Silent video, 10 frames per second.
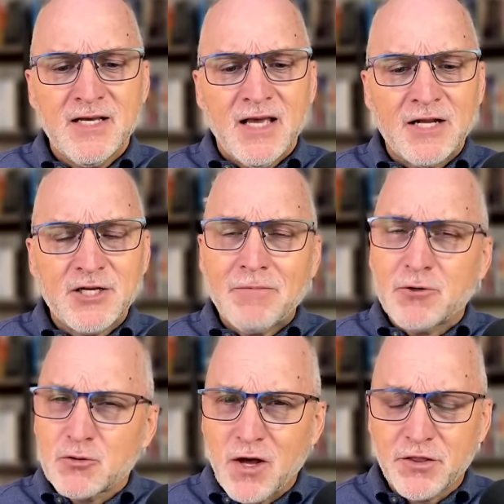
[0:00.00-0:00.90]
And
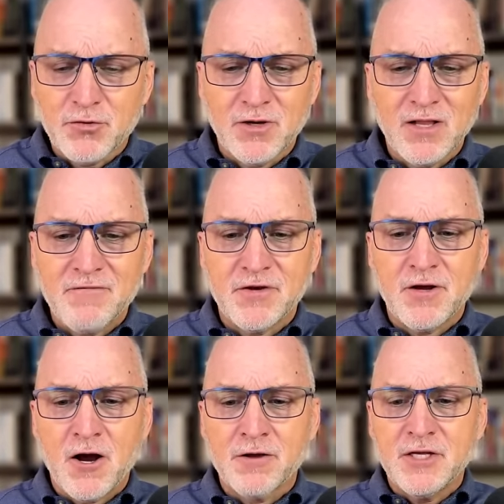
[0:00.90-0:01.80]
chapters 1 through 11
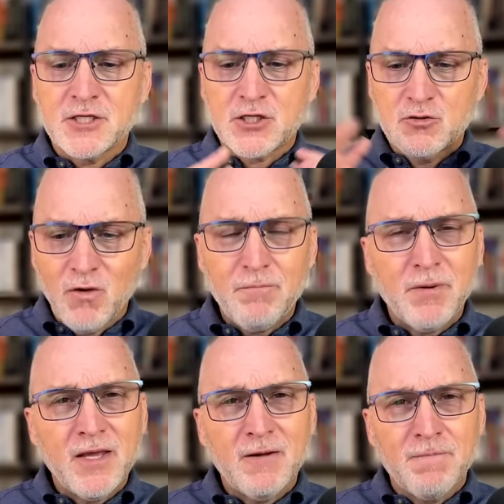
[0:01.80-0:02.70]
are these
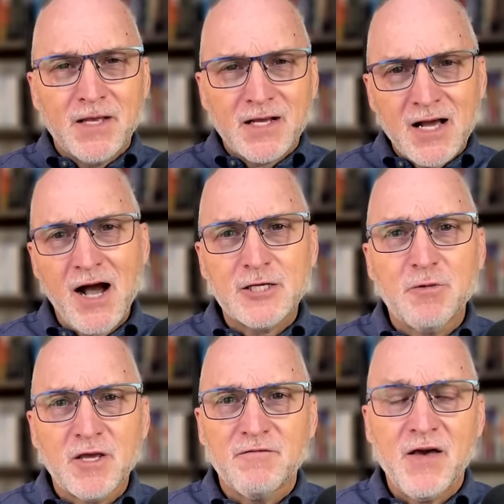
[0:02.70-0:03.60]
sweeping
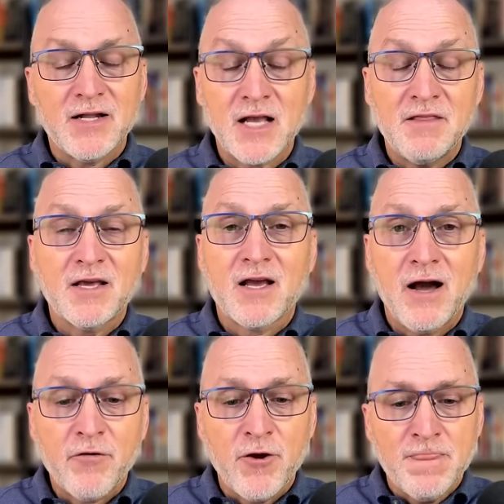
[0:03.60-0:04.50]
cosmic events, and they
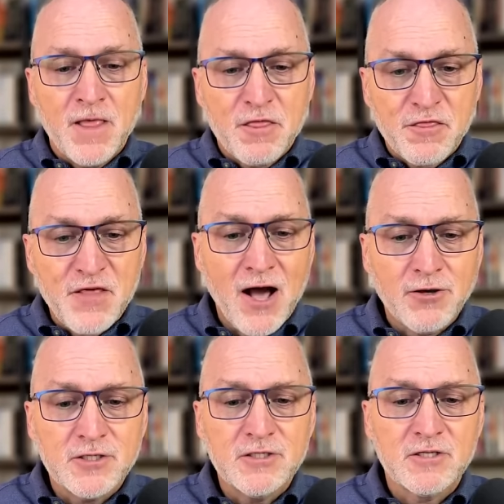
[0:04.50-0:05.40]
cover
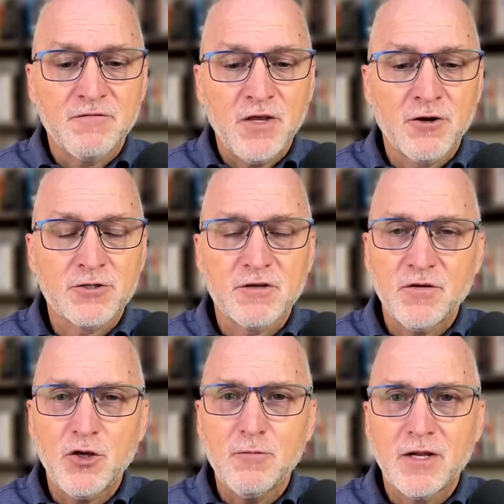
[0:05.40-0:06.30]
thousands of years of
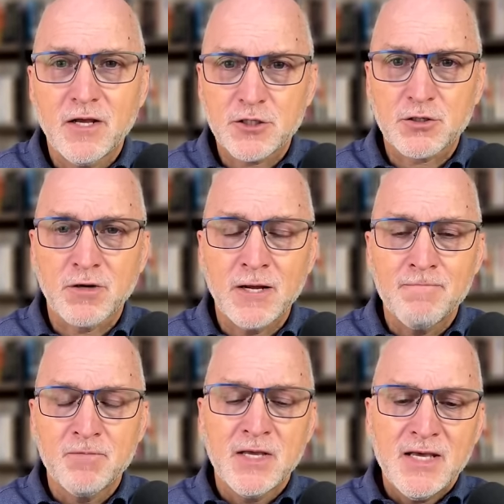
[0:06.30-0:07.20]
human history.
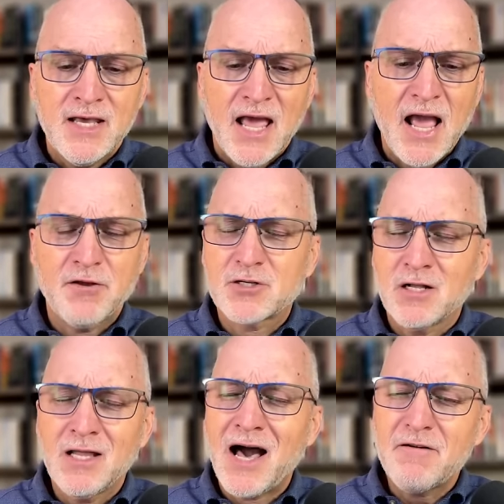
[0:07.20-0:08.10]
And there's a
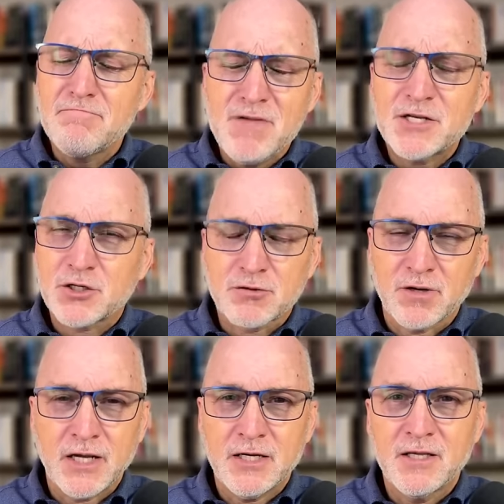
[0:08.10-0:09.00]
lot of
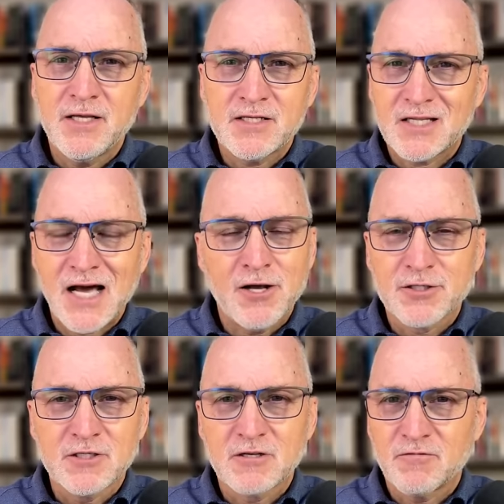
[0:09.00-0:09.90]
mystery to these
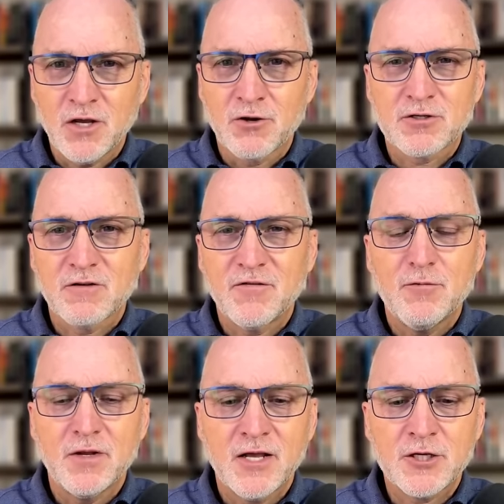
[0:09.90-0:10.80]
thousands of years of
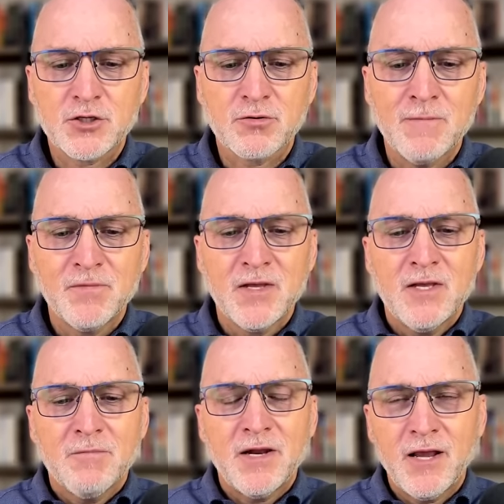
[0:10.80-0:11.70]
human history.
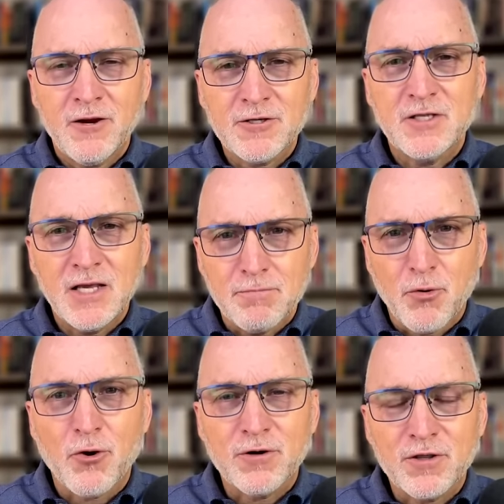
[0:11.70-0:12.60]
But here's the
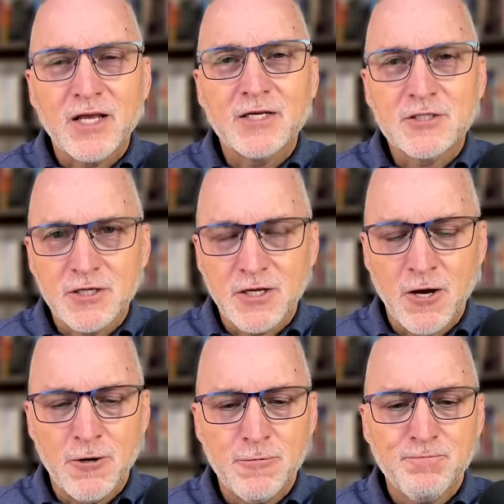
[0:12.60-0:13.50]
important things to know: